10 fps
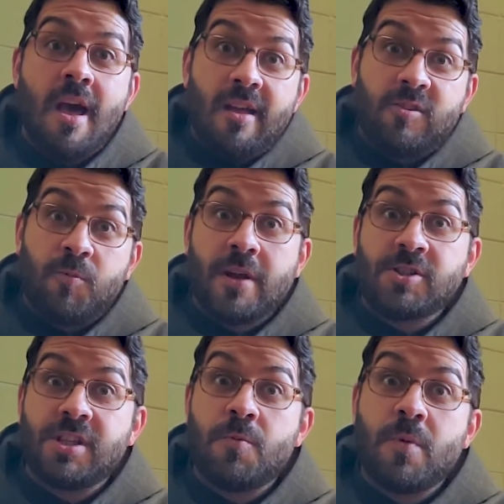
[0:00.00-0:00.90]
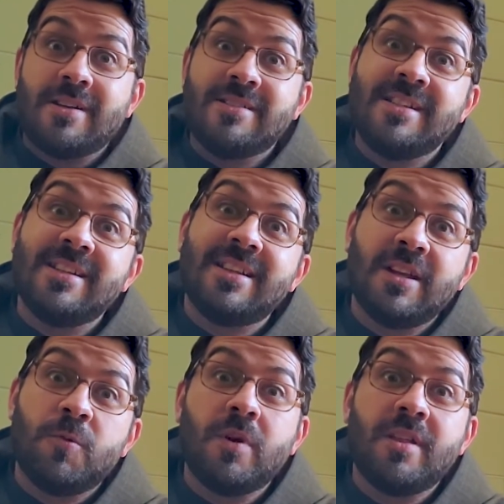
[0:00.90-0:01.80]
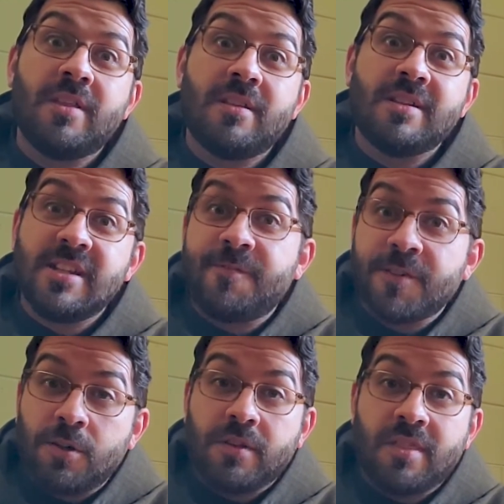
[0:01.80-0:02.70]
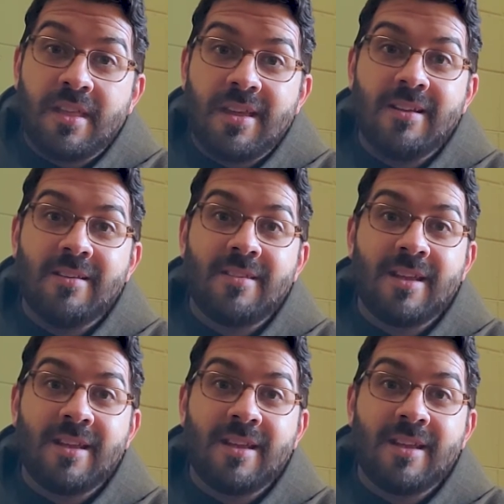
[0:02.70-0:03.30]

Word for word: especially when dealing with difficult things